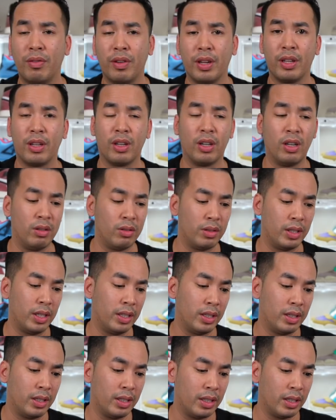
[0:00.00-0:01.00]
of it, you know,
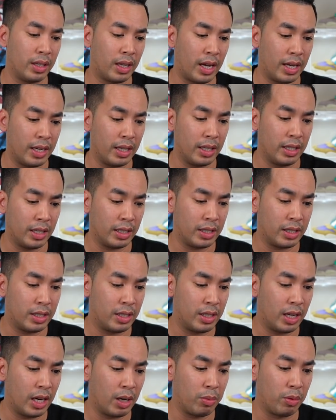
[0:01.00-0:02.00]
and it kind of that's
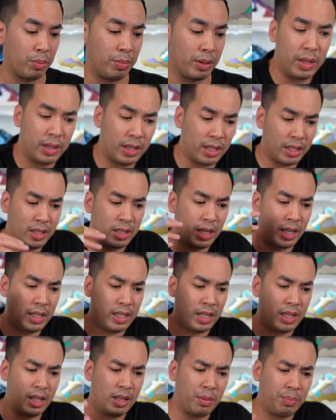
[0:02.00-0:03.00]
terrible. But but this, they
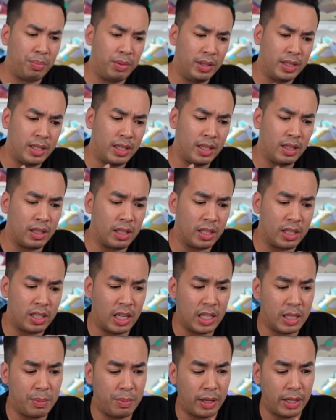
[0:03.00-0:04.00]
say that the police said that the
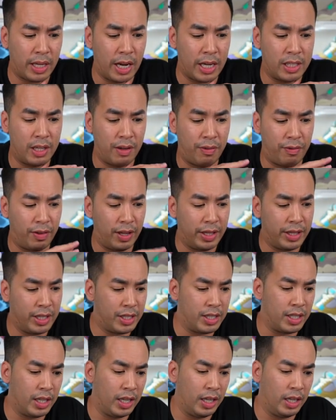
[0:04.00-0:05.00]
suspect actually fled the
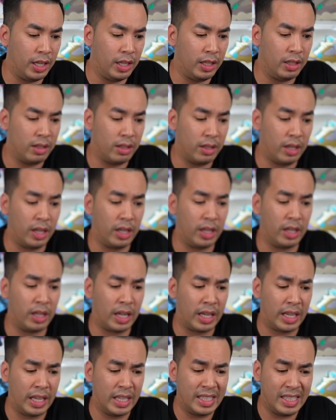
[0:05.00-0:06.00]
scene, and
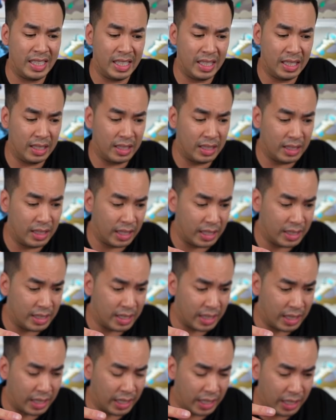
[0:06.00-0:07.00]
I guess he, they
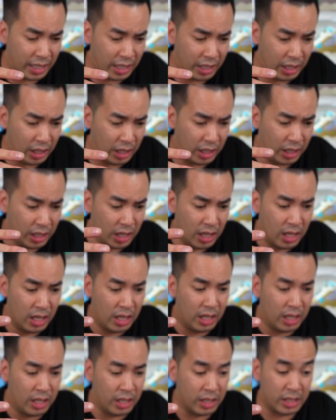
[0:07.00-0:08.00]
said that he
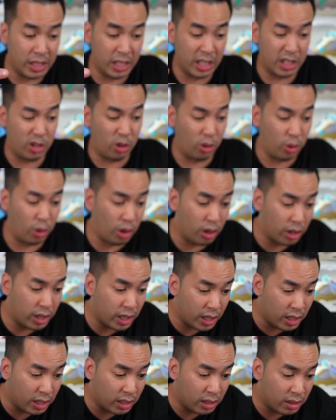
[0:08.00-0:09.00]
is in a
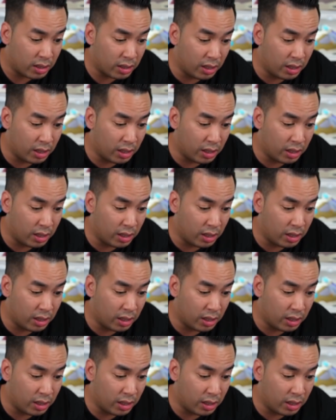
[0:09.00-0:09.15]
Toyota.